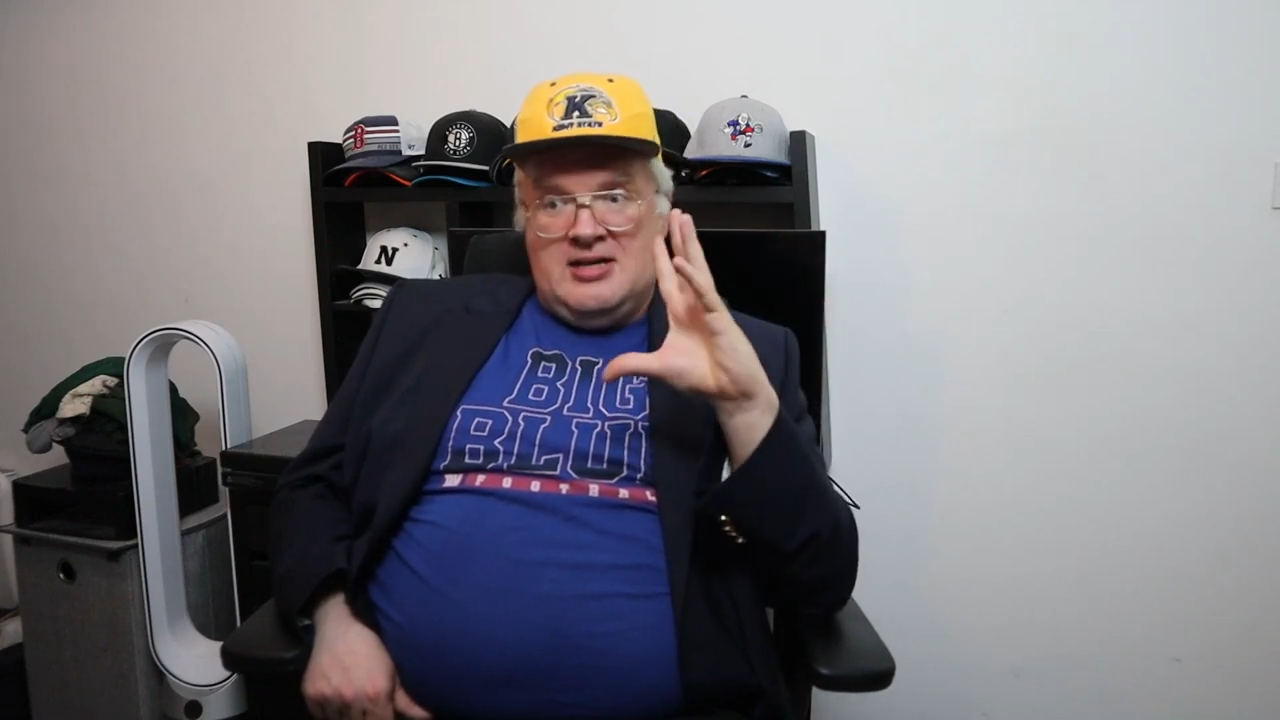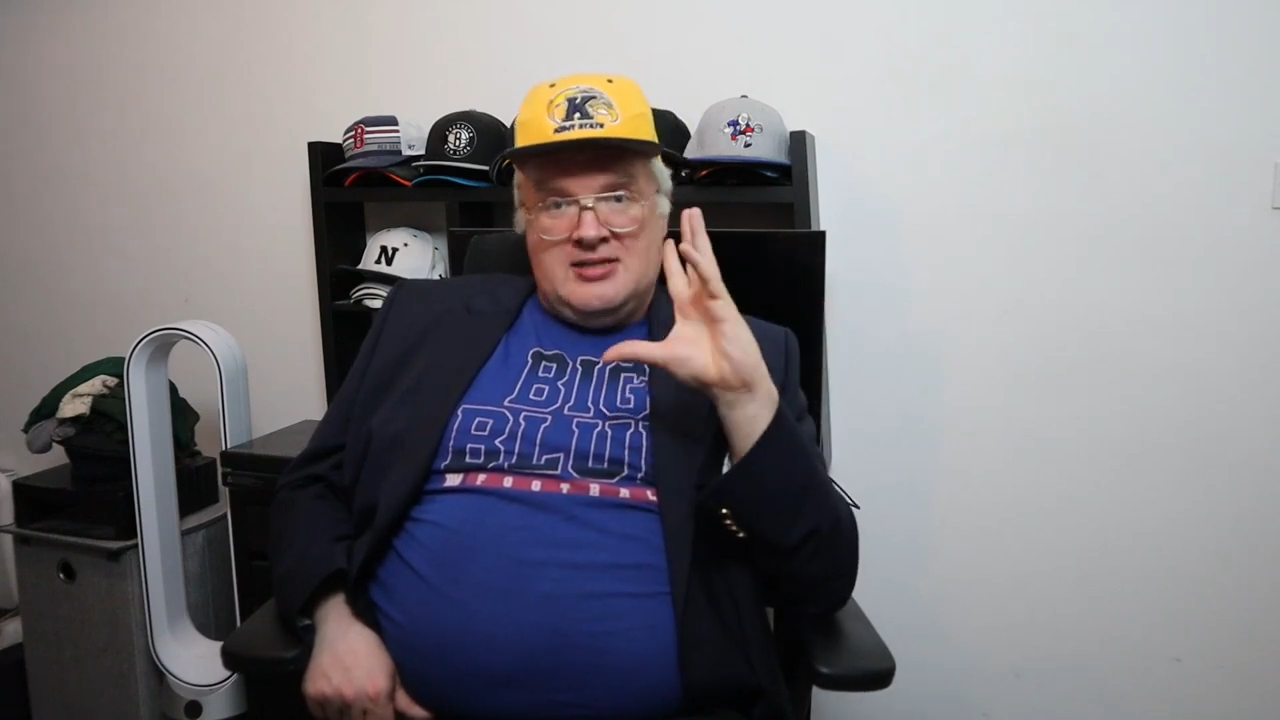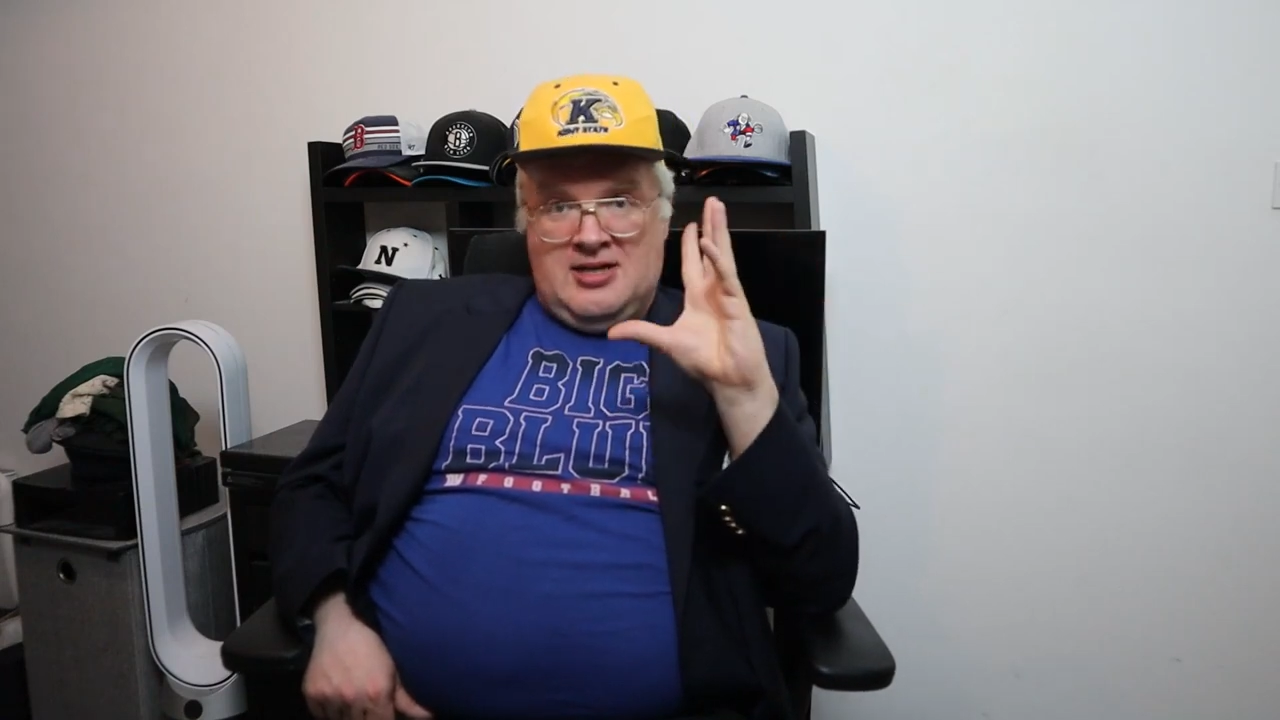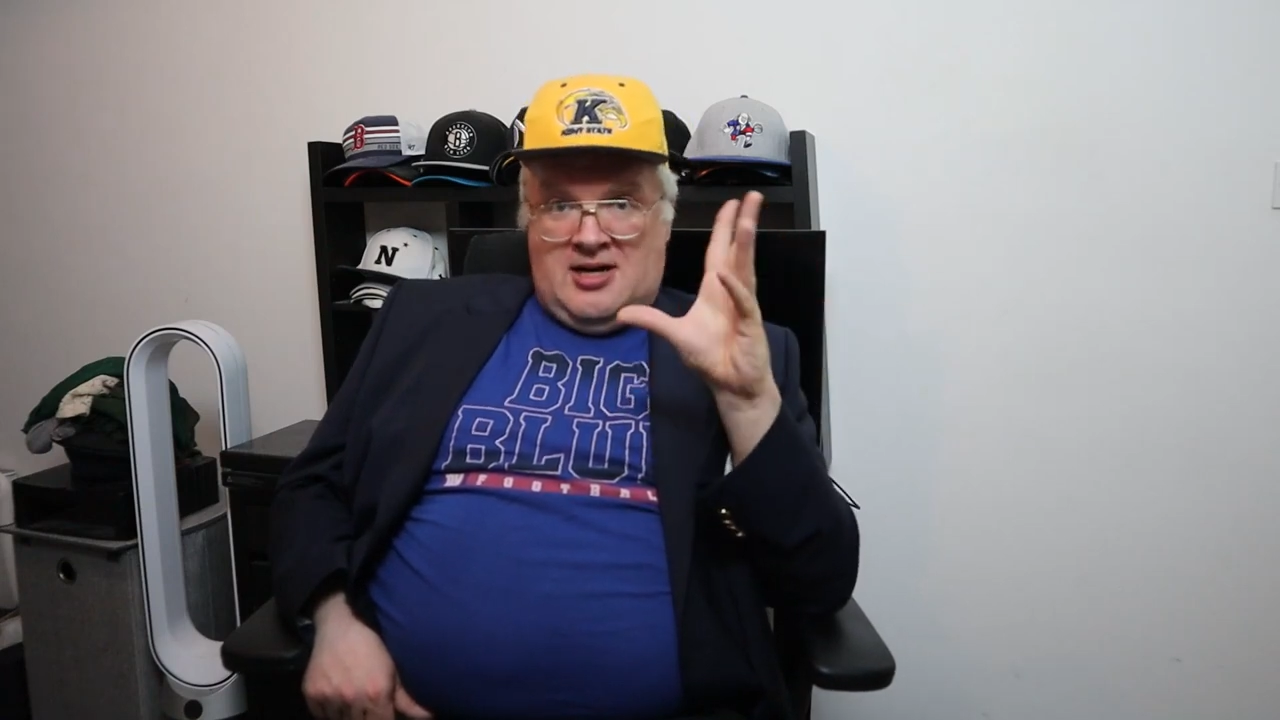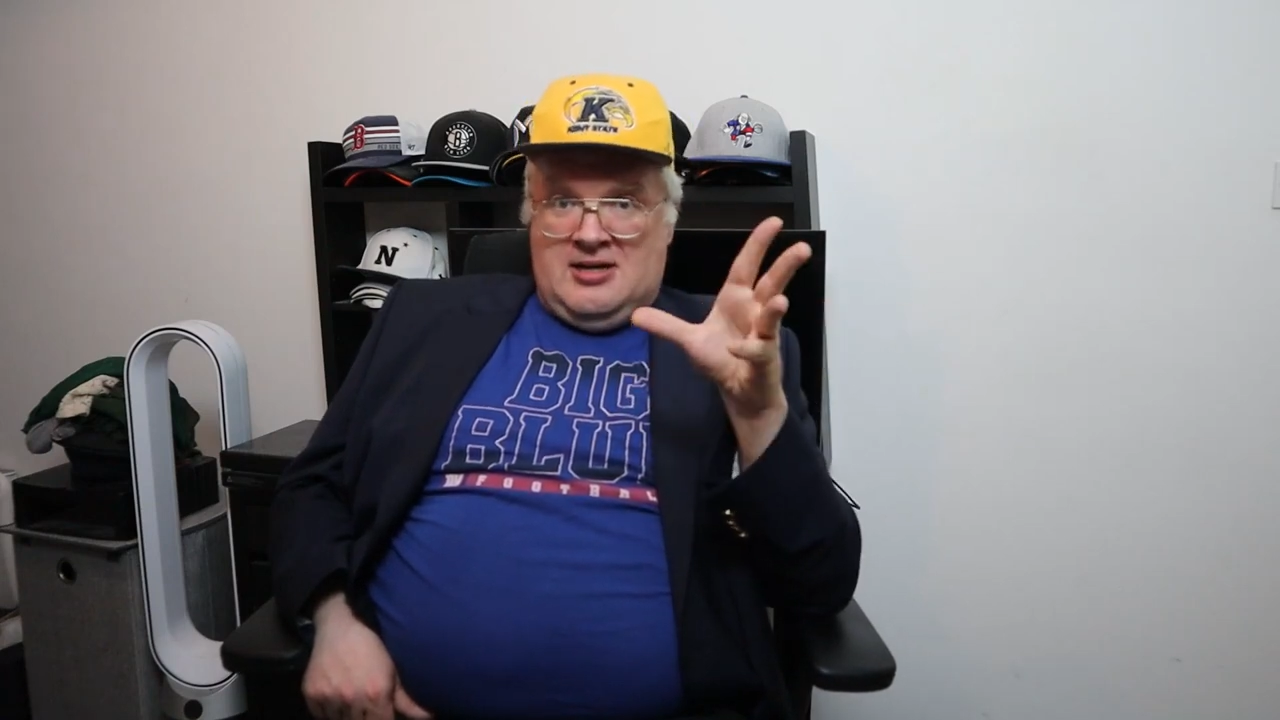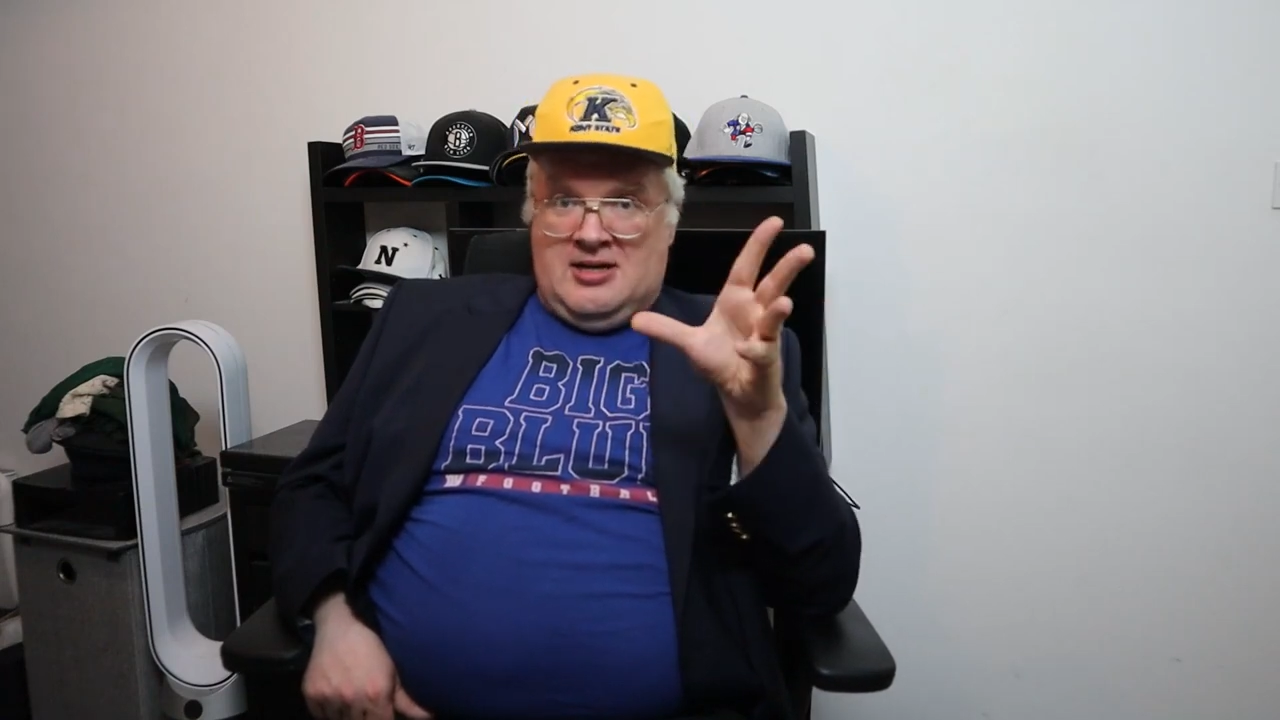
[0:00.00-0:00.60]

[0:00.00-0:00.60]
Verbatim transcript: is not